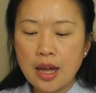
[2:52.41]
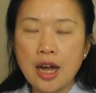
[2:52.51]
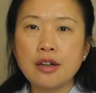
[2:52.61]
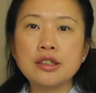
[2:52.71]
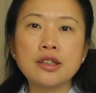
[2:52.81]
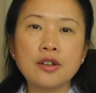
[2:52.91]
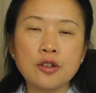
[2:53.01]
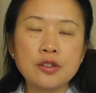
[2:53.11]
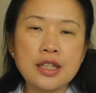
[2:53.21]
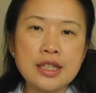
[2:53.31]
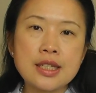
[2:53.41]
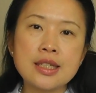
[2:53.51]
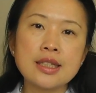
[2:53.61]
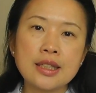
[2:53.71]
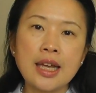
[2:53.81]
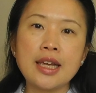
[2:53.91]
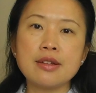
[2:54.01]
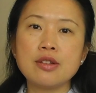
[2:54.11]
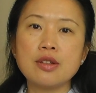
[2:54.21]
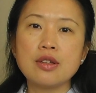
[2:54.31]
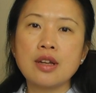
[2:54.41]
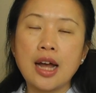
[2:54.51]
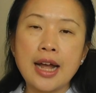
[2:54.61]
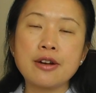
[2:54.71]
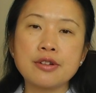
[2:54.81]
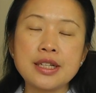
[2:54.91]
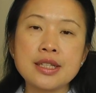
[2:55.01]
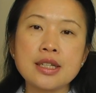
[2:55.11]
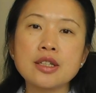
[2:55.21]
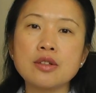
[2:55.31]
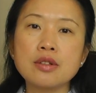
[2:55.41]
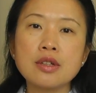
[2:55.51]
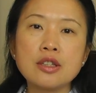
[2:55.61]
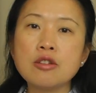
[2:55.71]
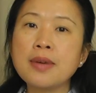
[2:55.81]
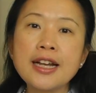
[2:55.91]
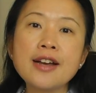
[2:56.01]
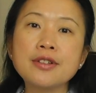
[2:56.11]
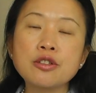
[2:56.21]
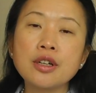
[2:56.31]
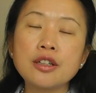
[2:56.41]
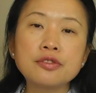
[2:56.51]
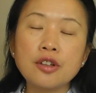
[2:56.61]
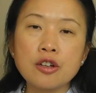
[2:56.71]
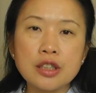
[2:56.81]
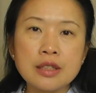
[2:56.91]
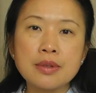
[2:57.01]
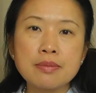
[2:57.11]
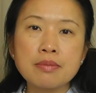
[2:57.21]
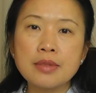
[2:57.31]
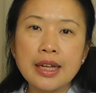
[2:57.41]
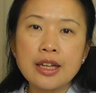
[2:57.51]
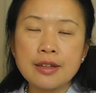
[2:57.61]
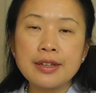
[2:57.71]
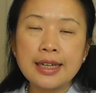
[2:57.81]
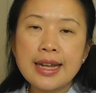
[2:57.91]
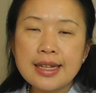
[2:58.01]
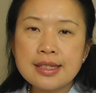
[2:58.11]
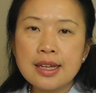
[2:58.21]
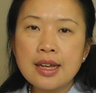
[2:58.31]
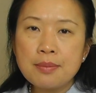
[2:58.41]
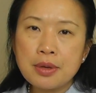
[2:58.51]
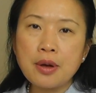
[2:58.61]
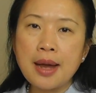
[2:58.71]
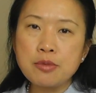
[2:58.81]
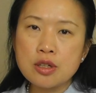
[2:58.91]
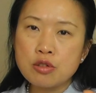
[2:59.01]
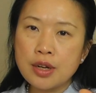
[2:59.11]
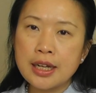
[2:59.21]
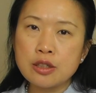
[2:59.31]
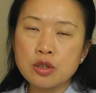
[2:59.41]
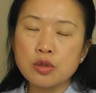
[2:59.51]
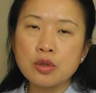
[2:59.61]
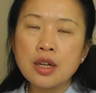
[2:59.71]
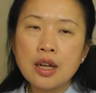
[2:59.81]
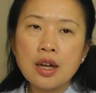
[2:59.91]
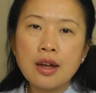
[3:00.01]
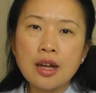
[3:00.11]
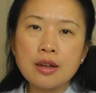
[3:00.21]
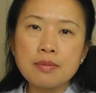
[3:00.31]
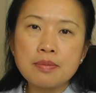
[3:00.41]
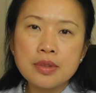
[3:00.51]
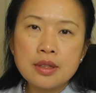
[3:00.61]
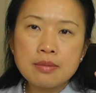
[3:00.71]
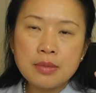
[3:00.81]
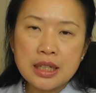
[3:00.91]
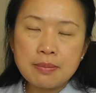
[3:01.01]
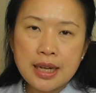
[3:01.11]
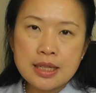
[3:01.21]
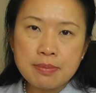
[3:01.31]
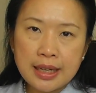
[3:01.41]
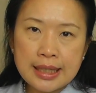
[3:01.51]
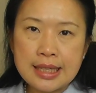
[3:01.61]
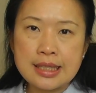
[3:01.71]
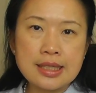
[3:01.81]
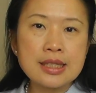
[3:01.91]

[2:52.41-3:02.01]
Out of all these 10, I already circled. You might have a 12 or even less, but I'm just trying to minimize my list.